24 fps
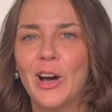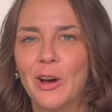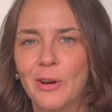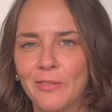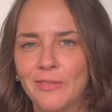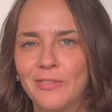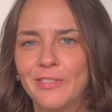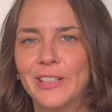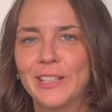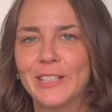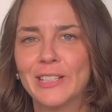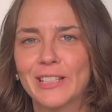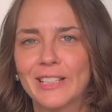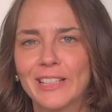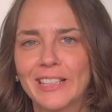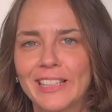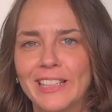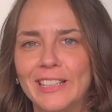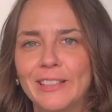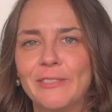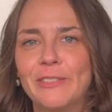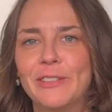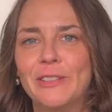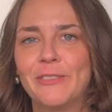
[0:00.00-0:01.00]

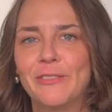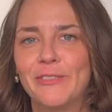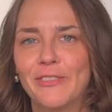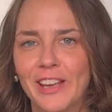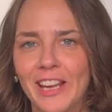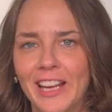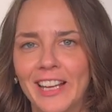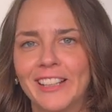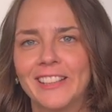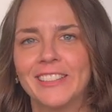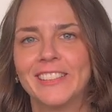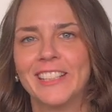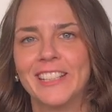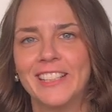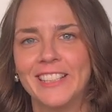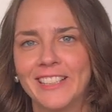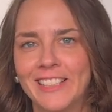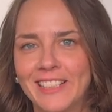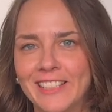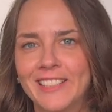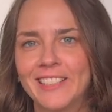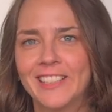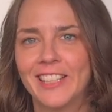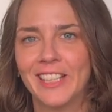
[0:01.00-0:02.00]
obviously, we failed in
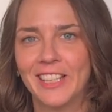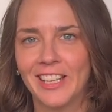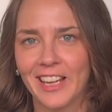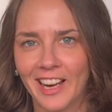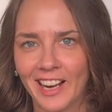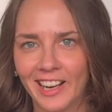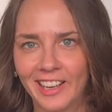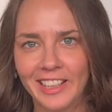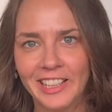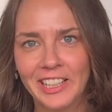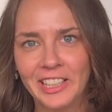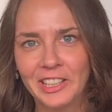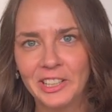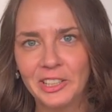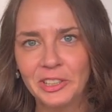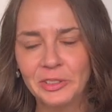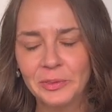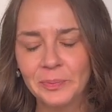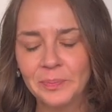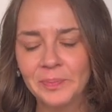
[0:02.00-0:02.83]
this scenario.